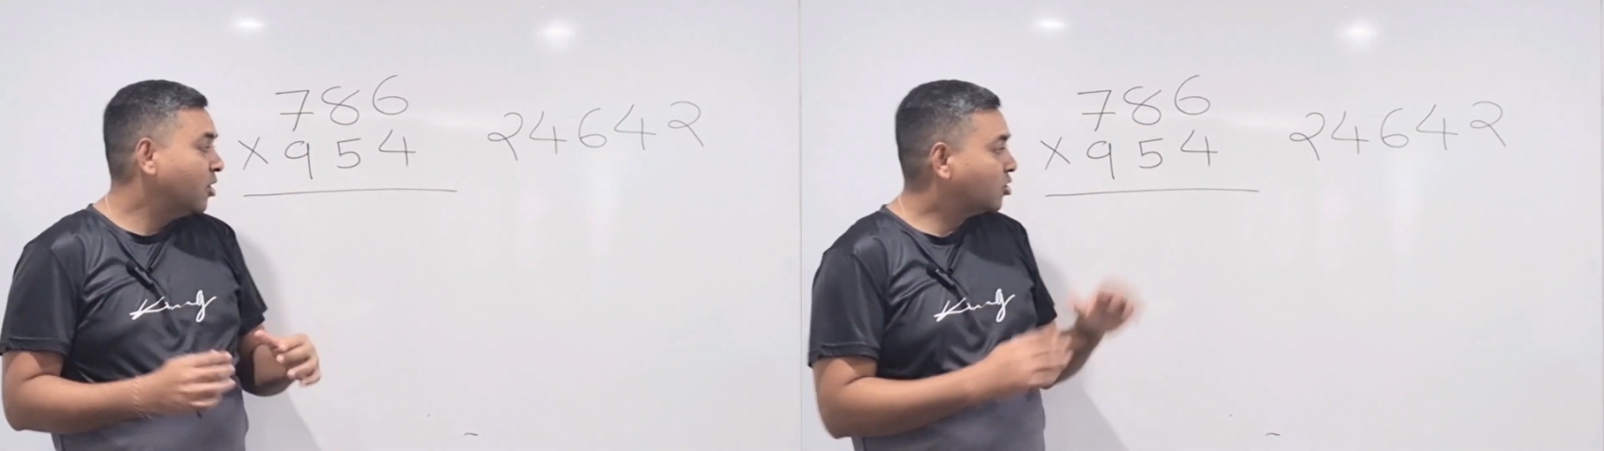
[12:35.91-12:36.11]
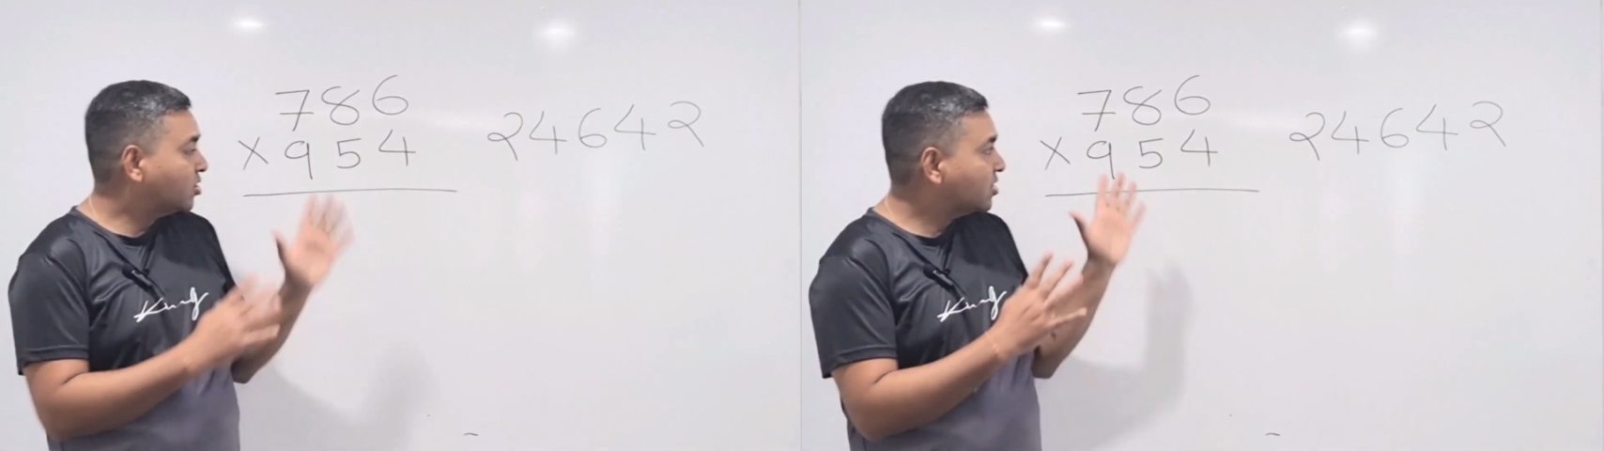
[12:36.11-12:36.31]

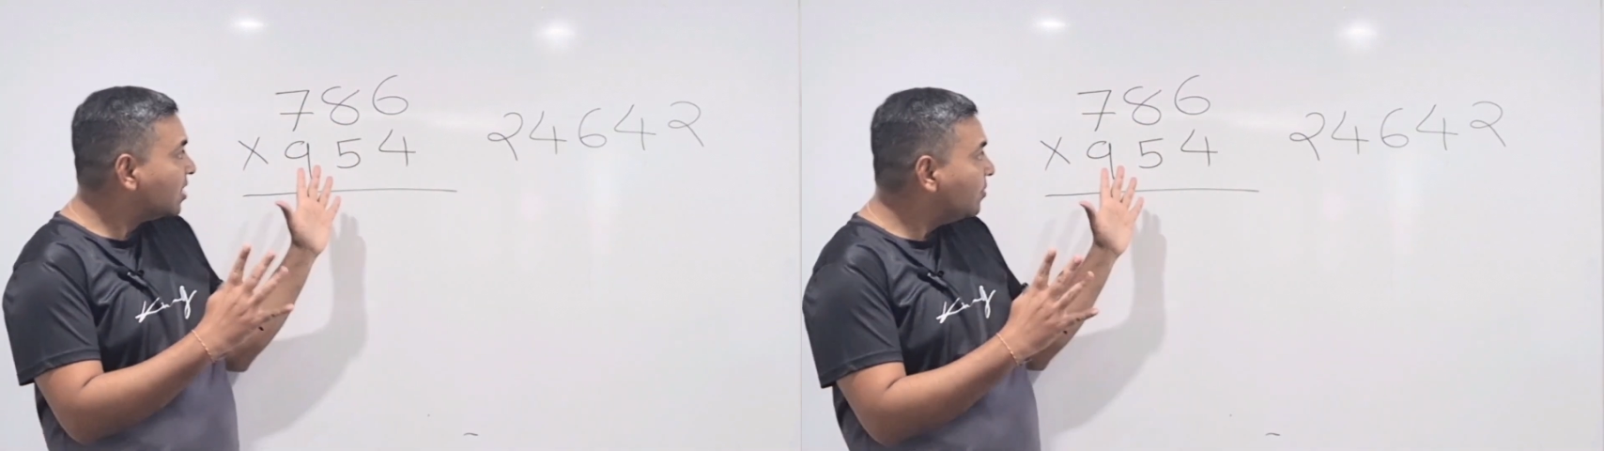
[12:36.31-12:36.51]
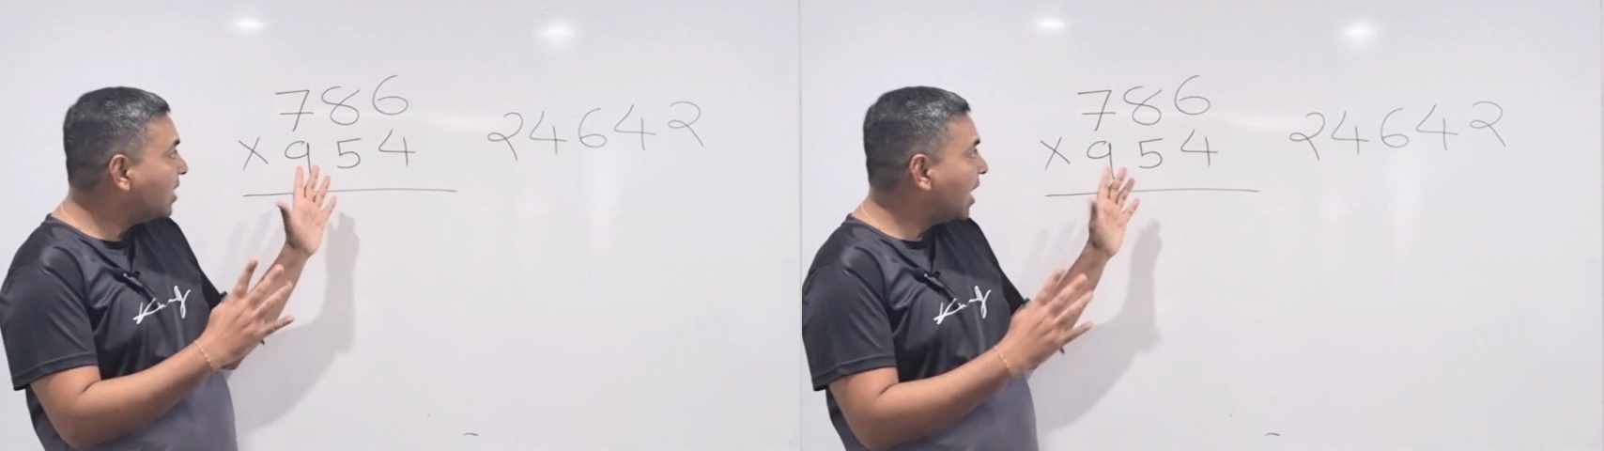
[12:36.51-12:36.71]
So
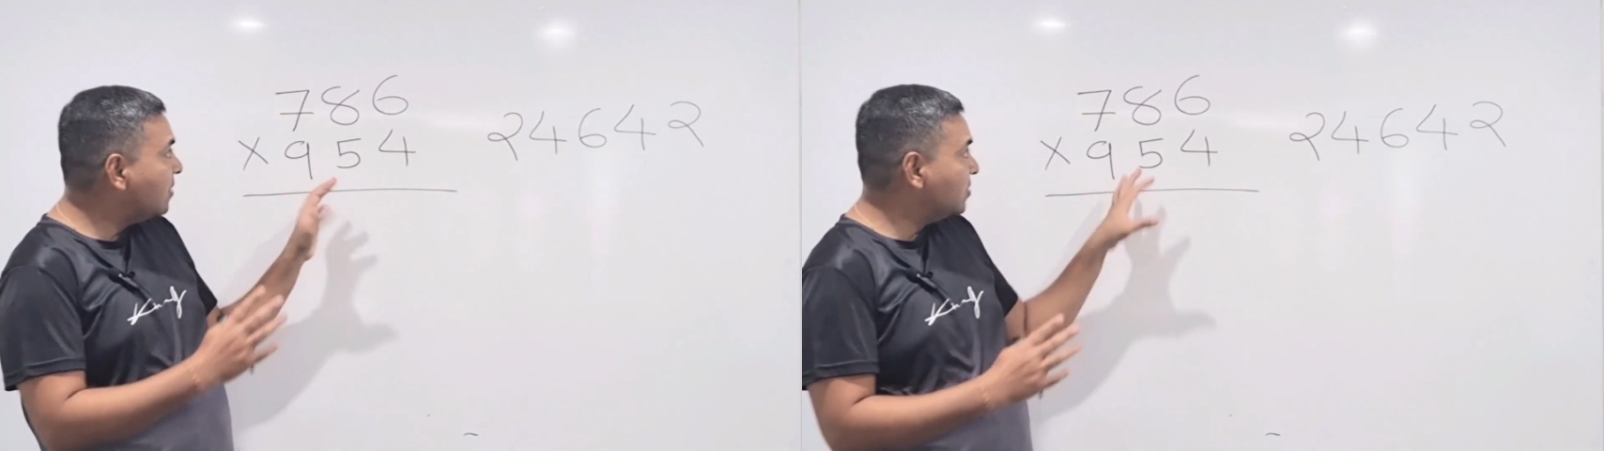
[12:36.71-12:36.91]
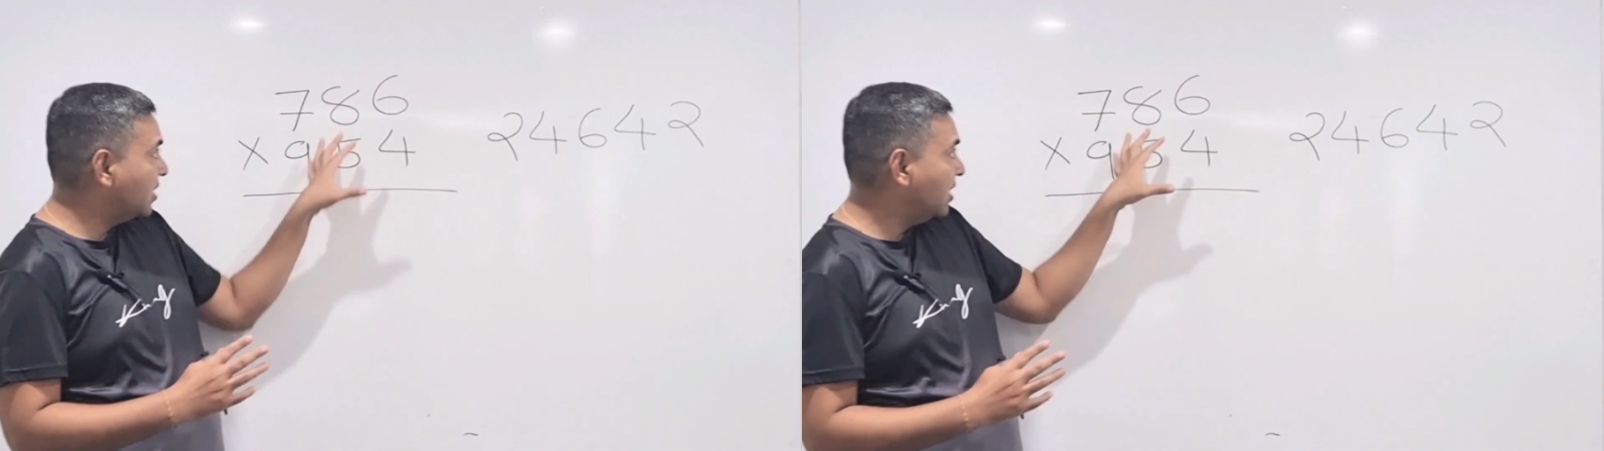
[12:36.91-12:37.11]

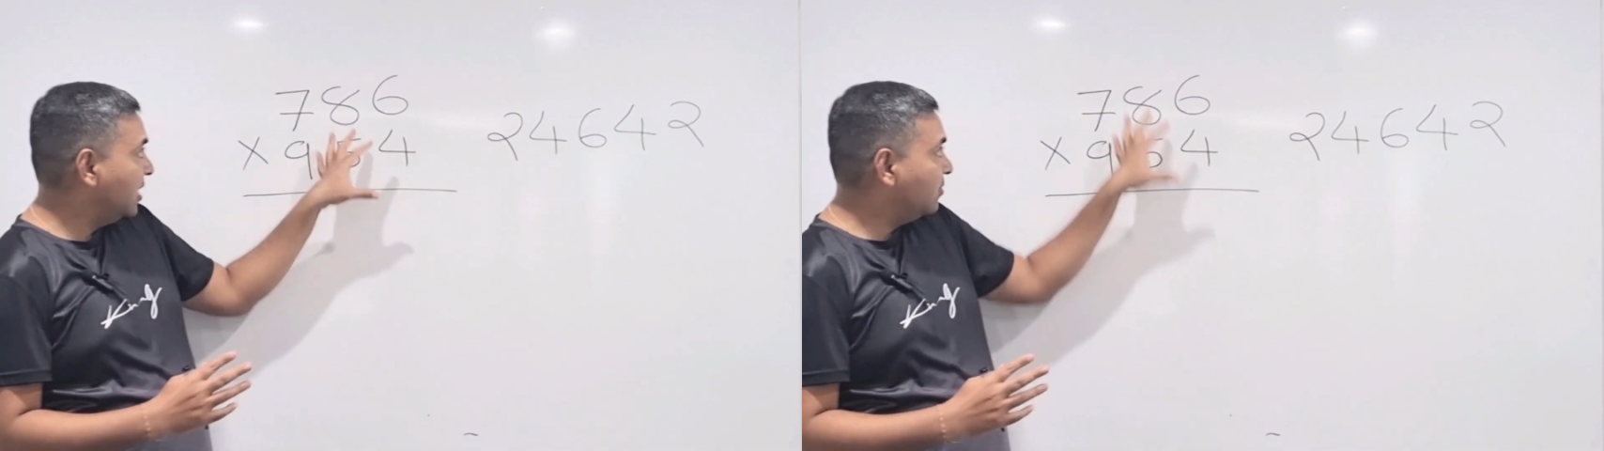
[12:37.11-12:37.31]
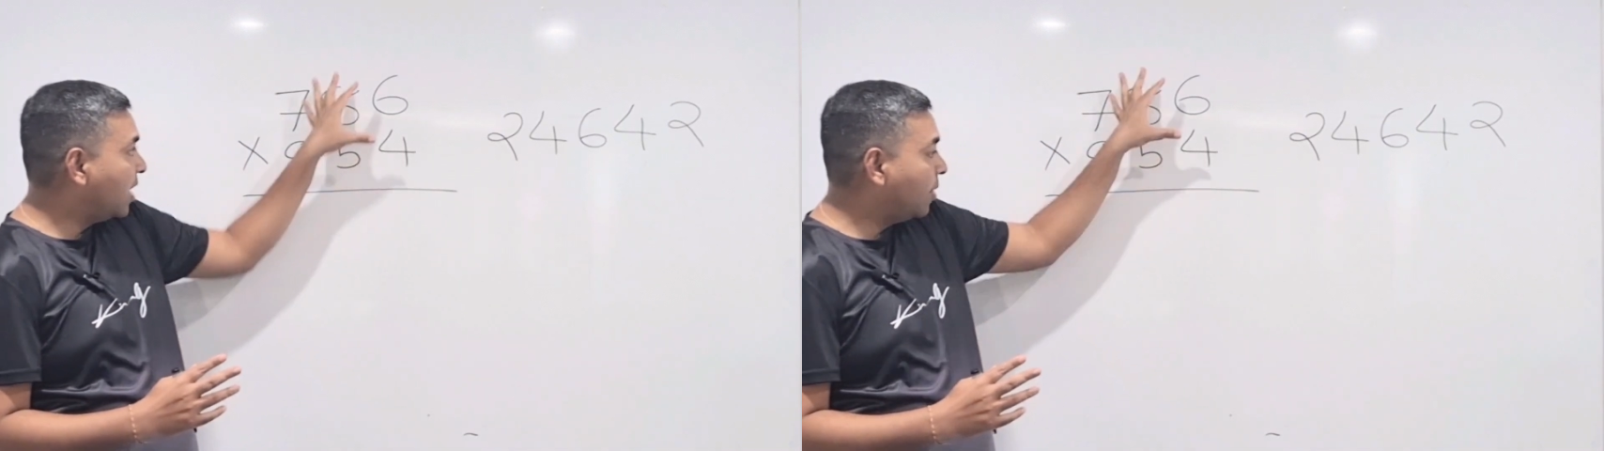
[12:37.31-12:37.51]
sometimes
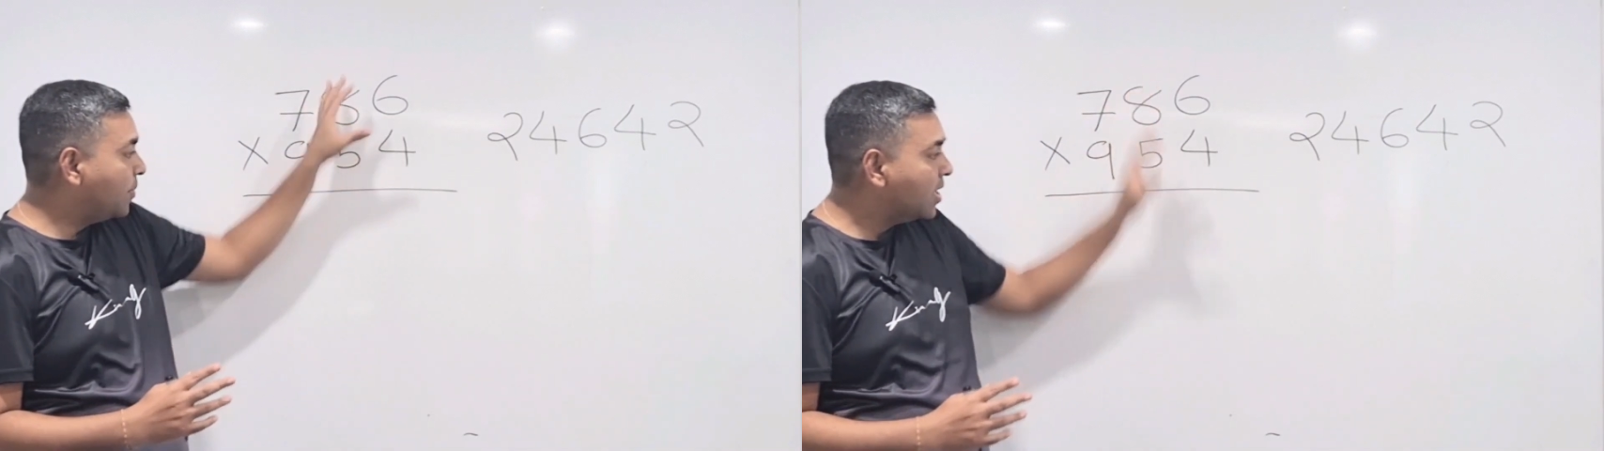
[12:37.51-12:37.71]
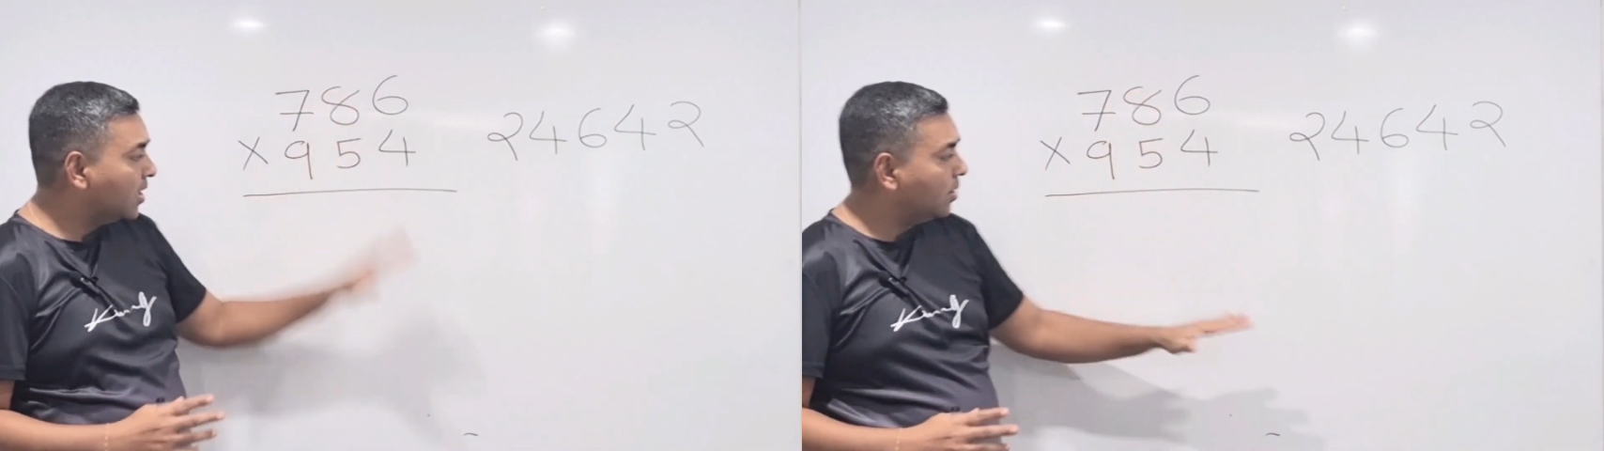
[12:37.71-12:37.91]
if there are
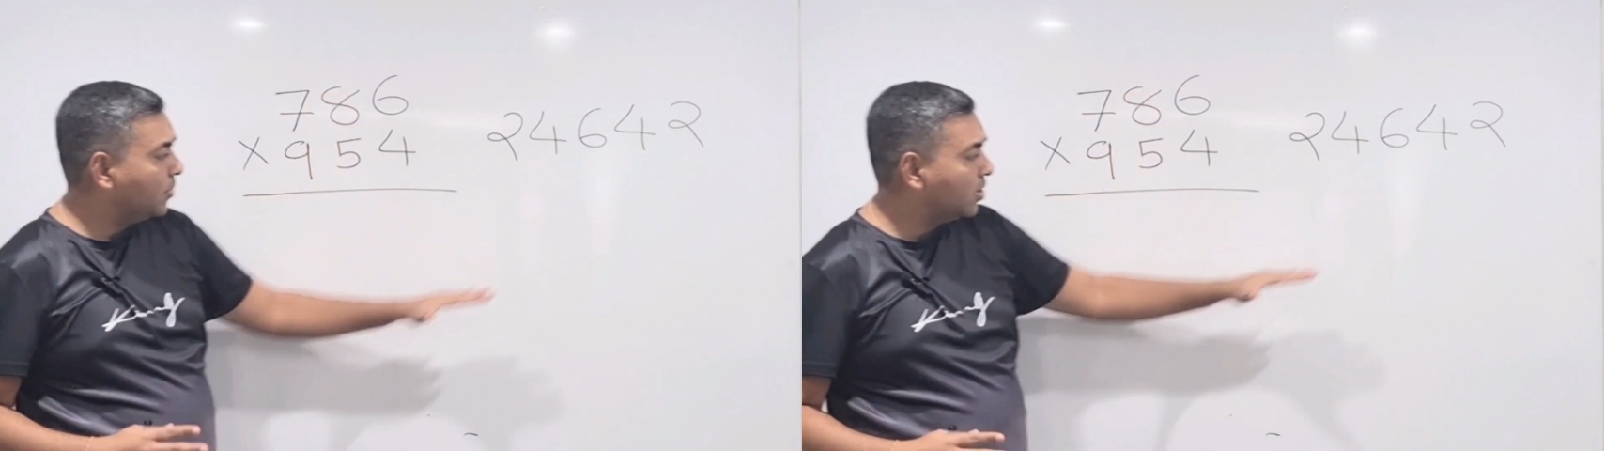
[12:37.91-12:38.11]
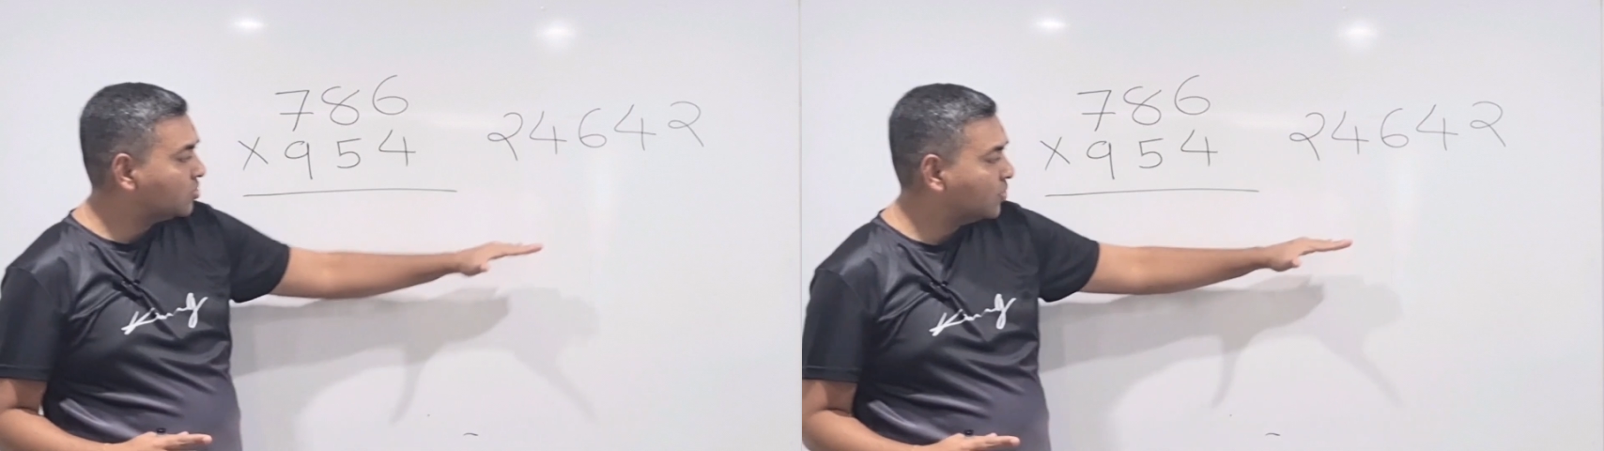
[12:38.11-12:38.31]
bigger numbers,